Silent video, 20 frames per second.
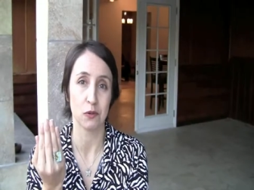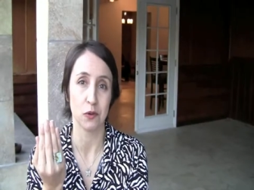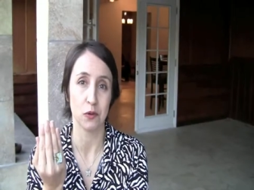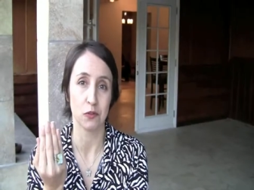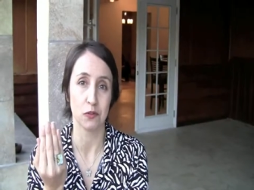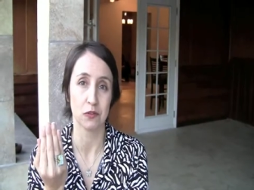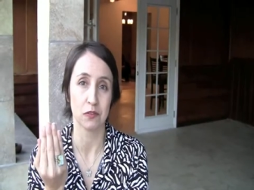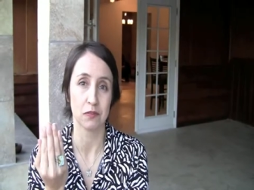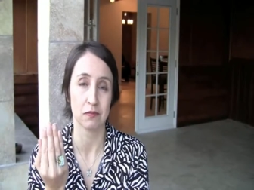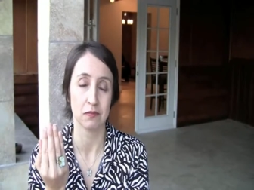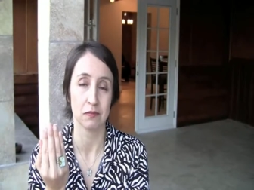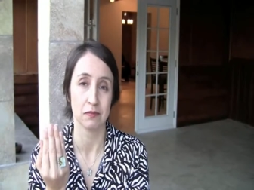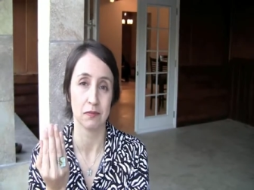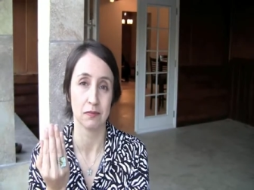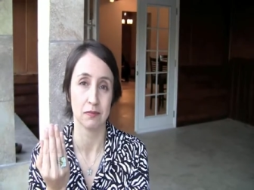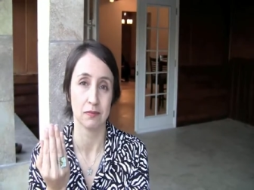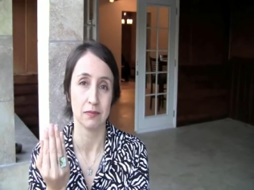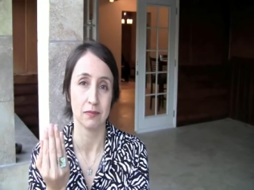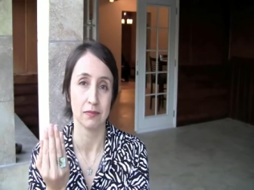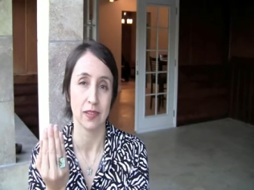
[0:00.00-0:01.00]
the
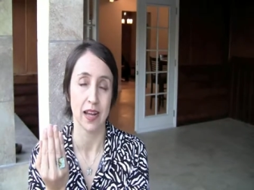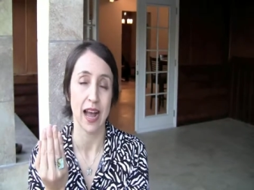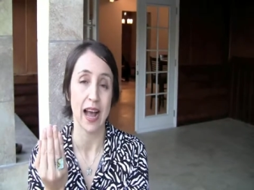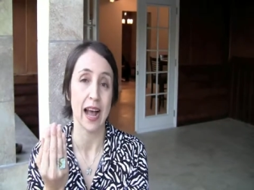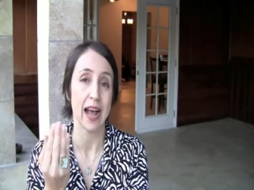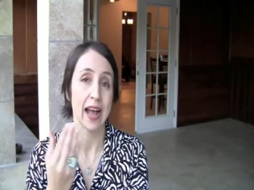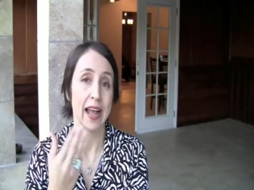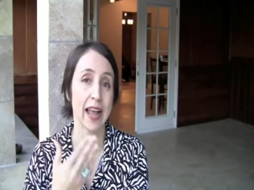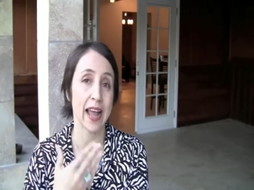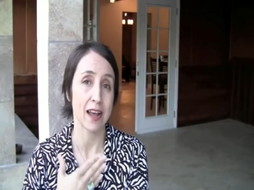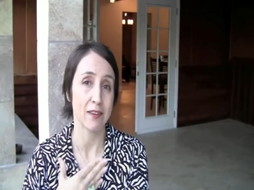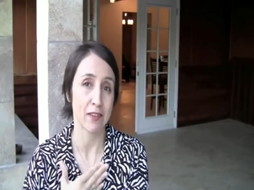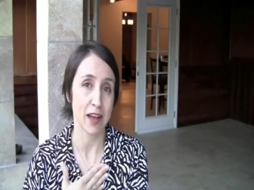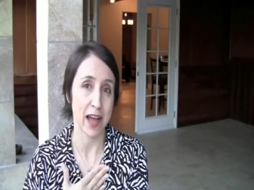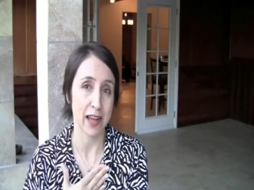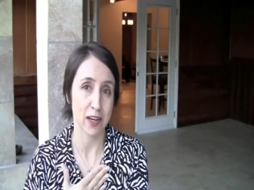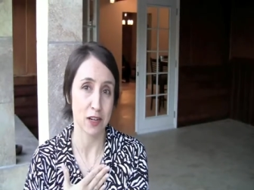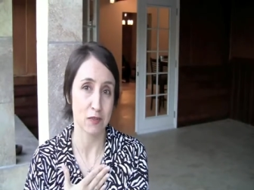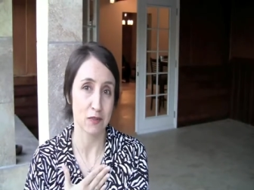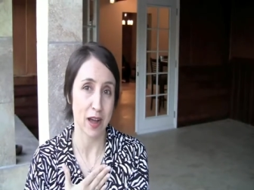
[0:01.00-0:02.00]
roof. I have
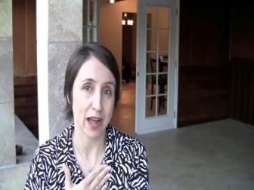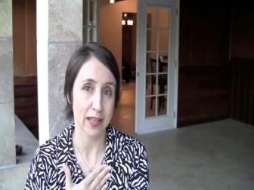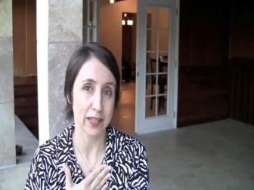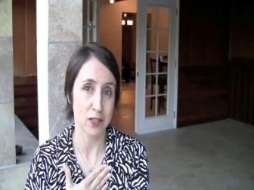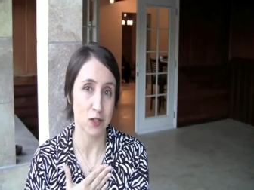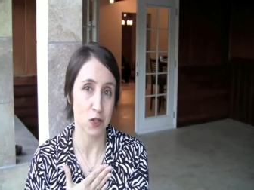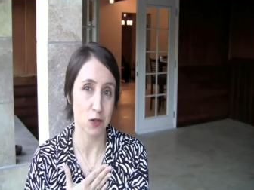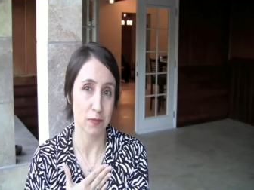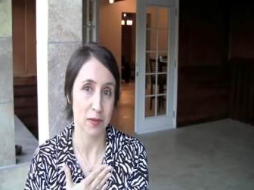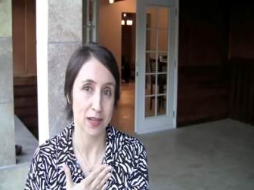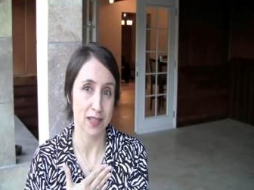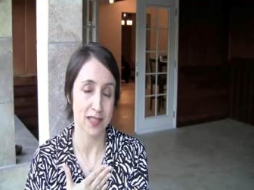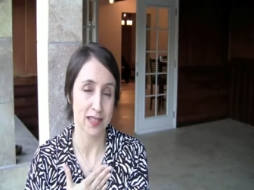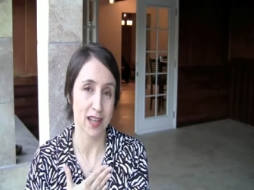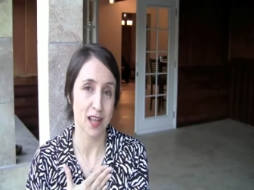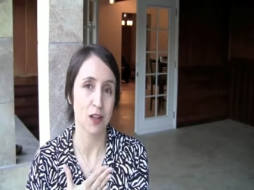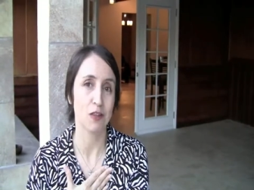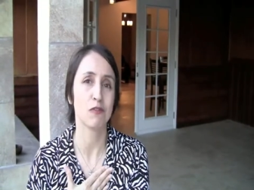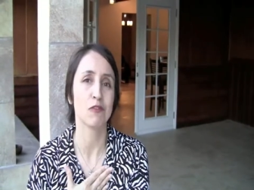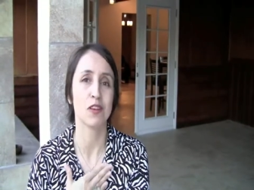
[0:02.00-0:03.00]
added value to
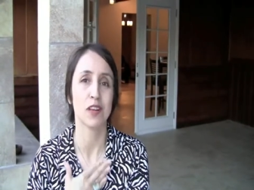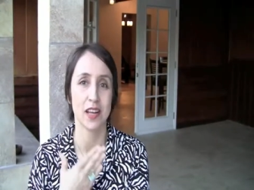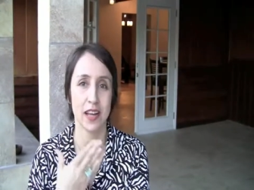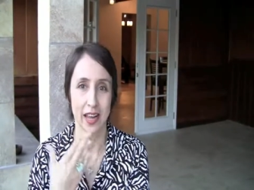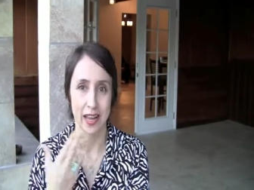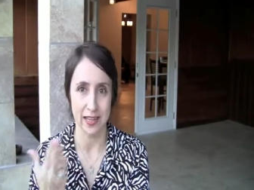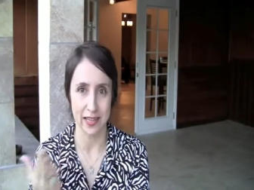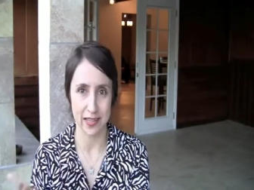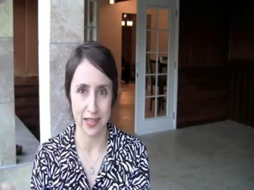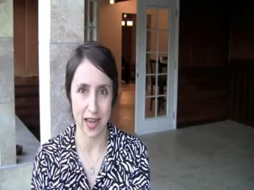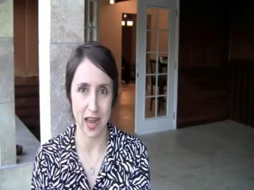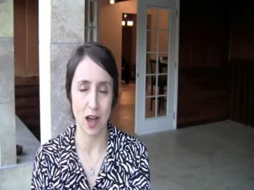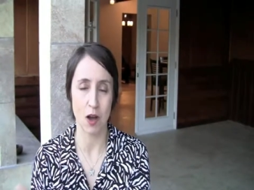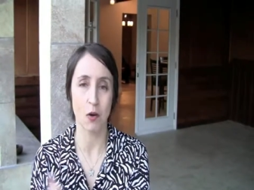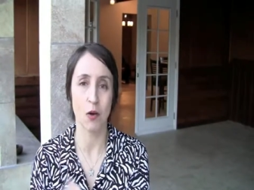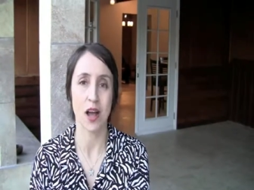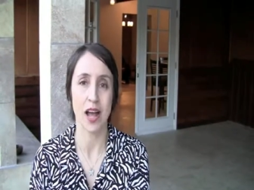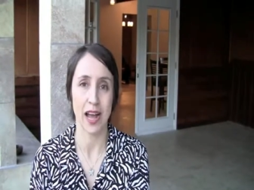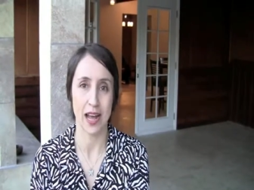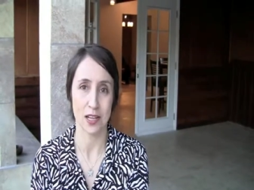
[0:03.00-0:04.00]
myself, and
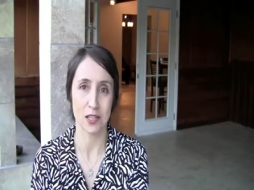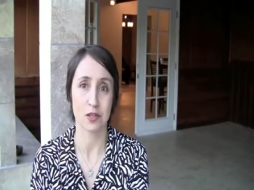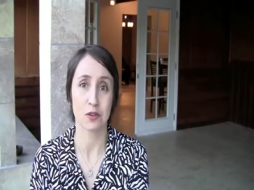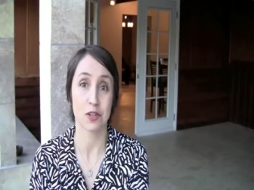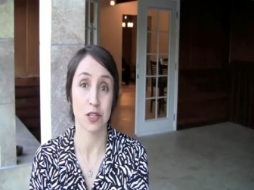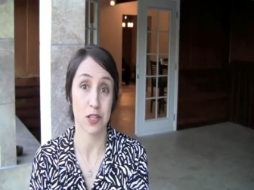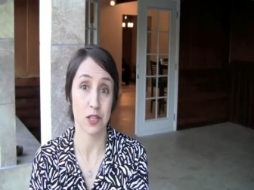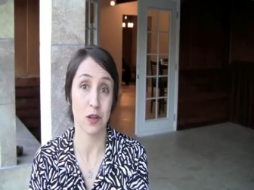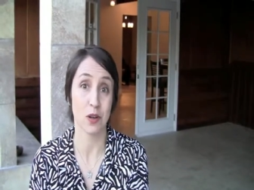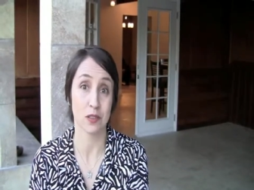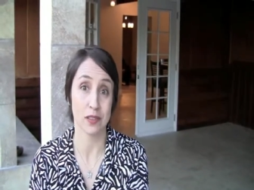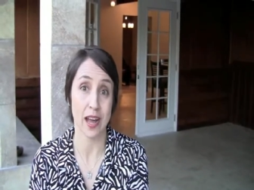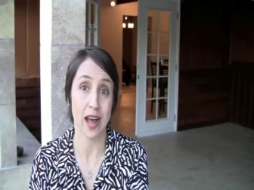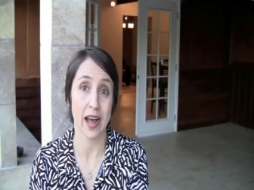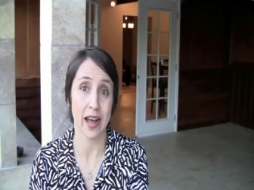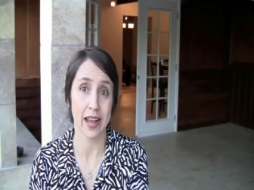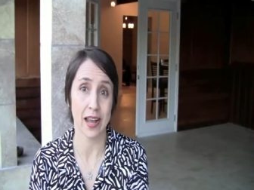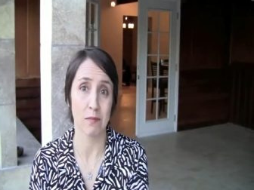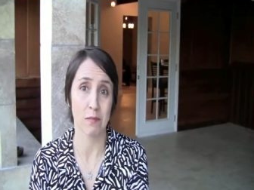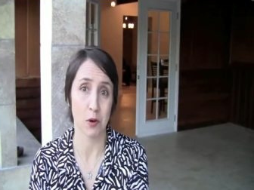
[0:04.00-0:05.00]
now as a result,
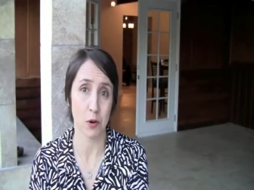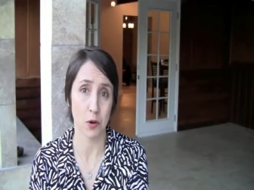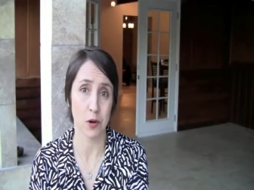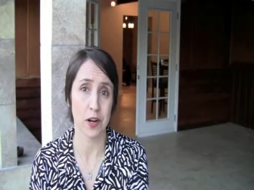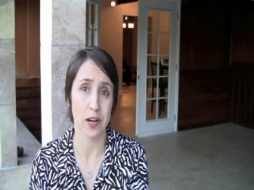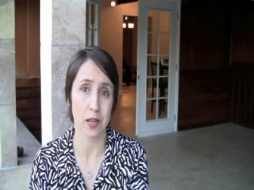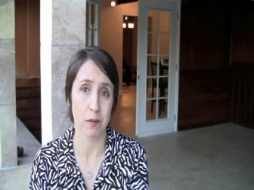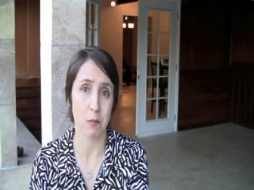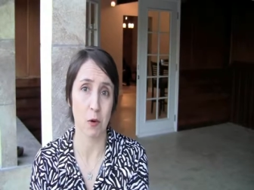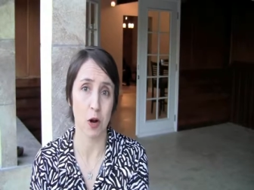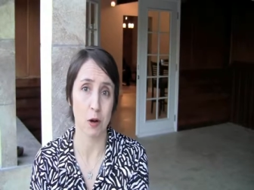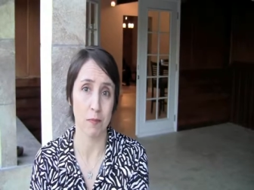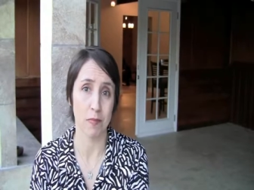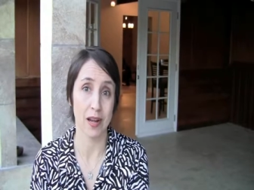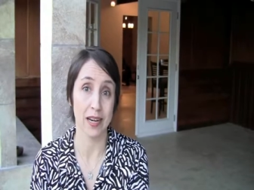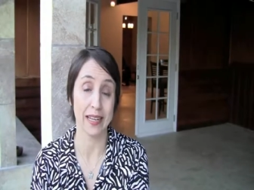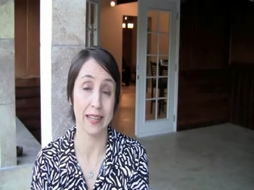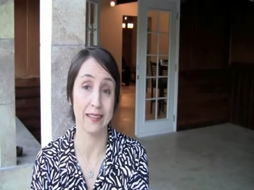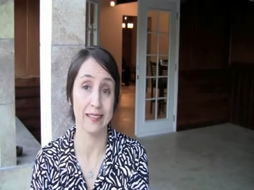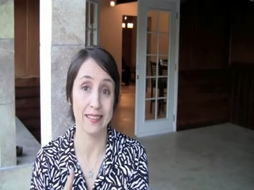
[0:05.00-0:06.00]
I am earning more
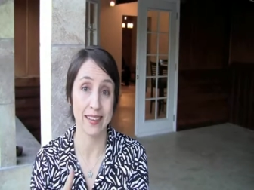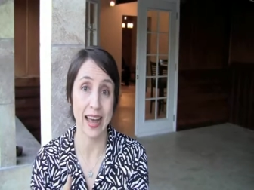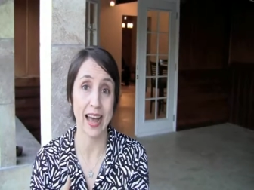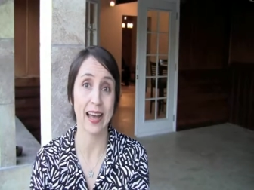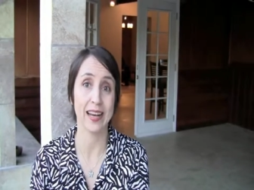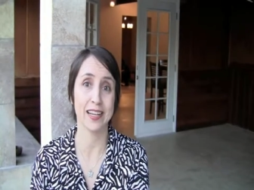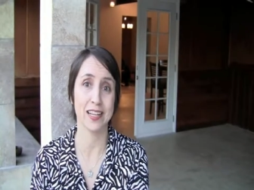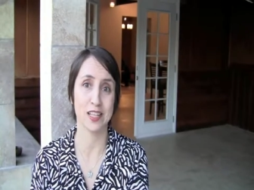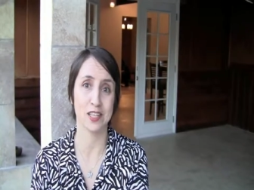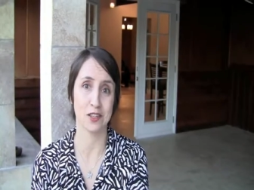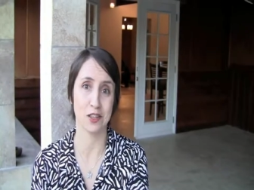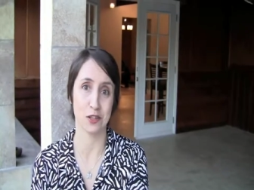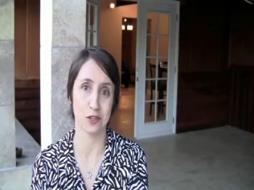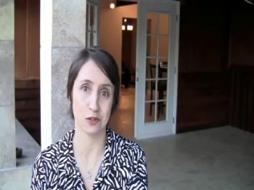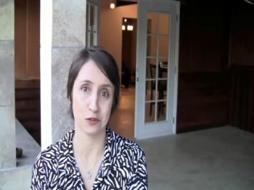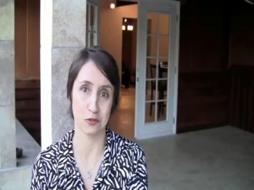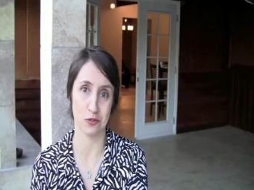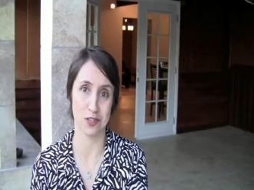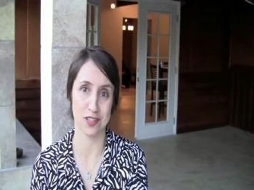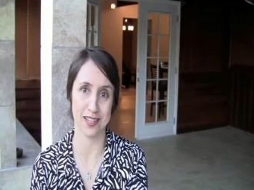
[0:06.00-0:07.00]
money. That is the
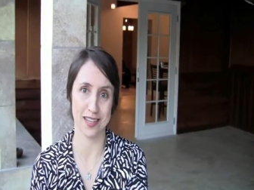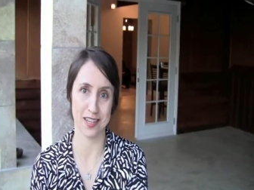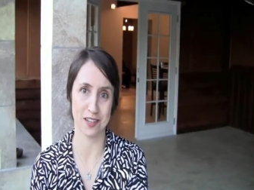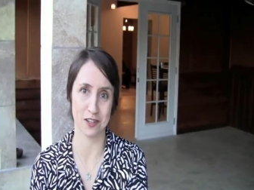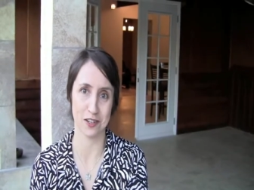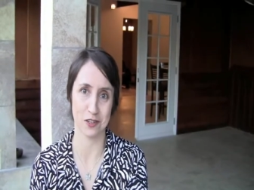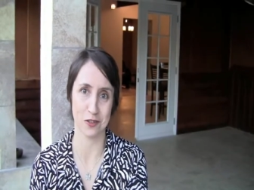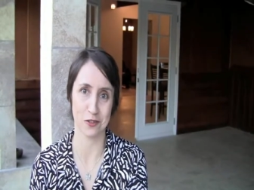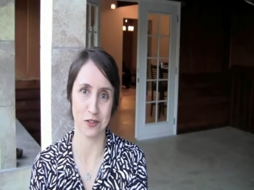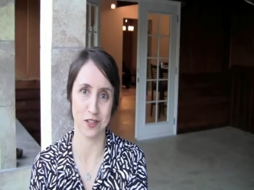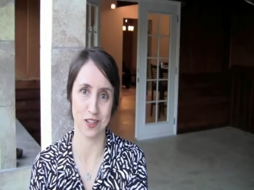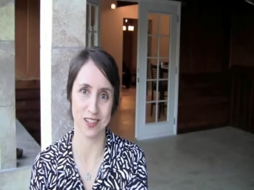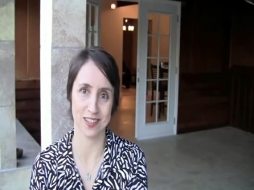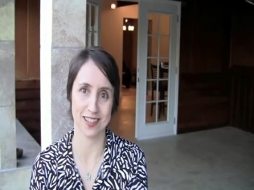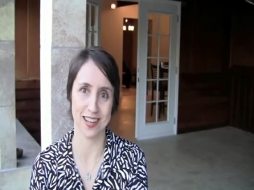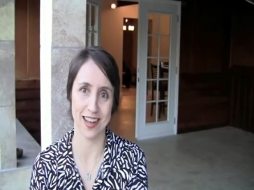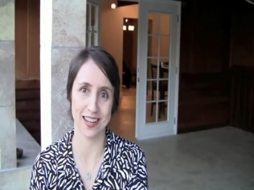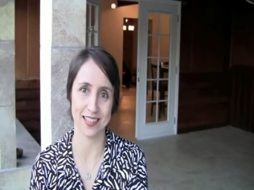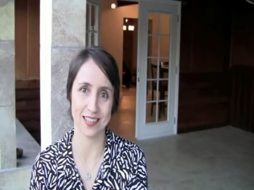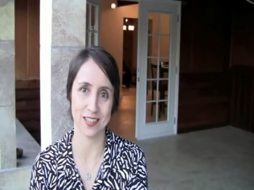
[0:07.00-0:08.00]
true secret to
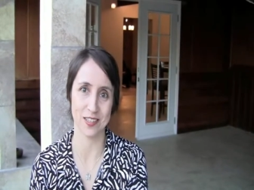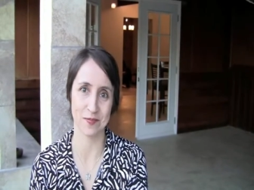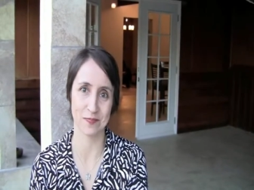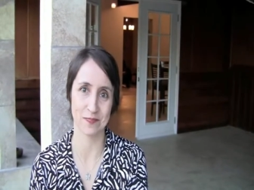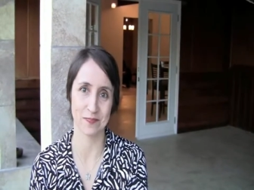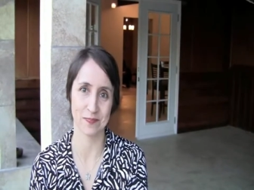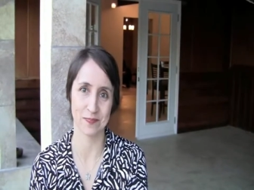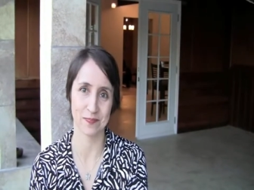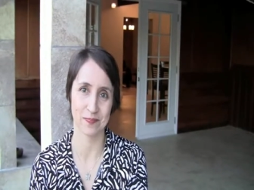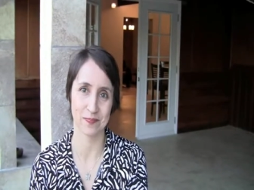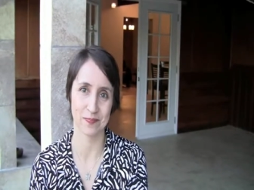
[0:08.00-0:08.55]
success.